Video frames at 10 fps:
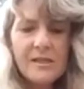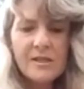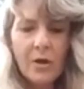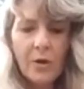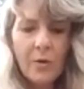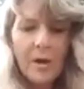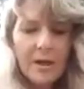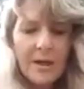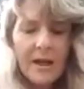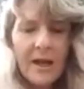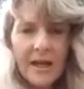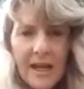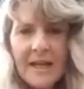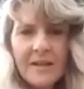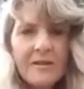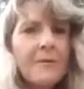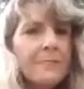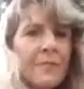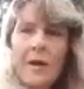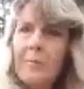So again,
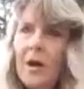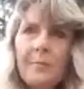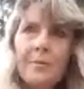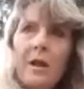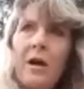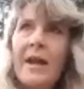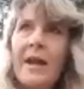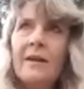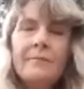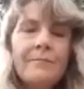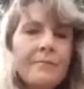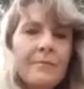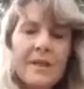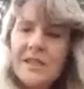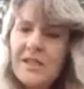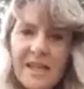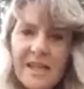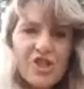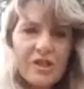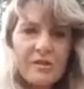by applying
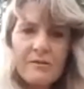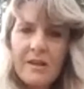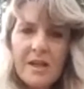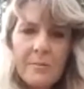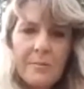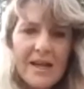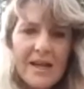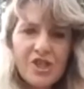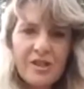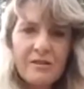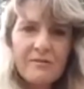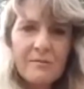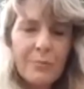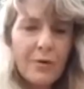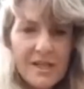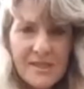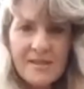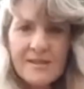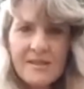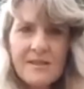intention, compassion,
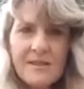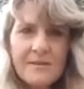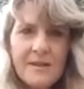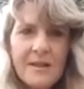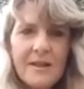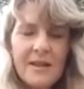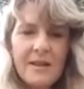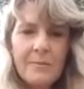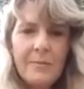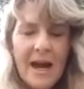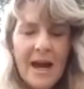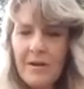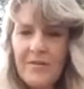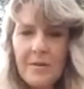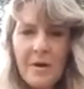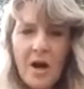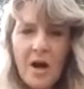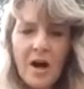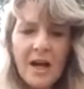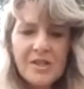presence, power of the
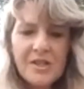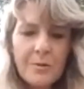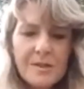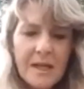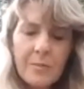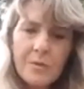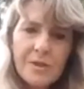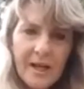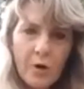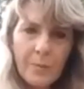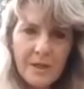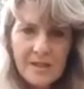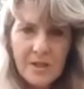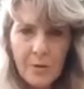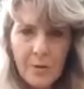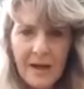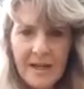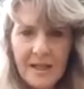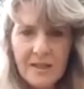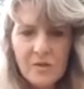mind, I was able to help ease her
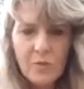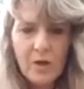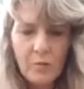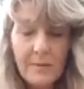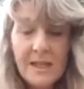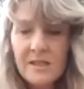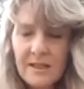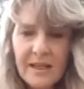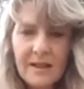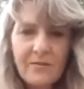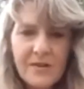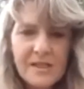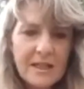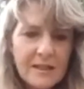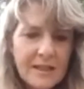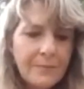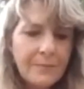pain as well, mentally and physically.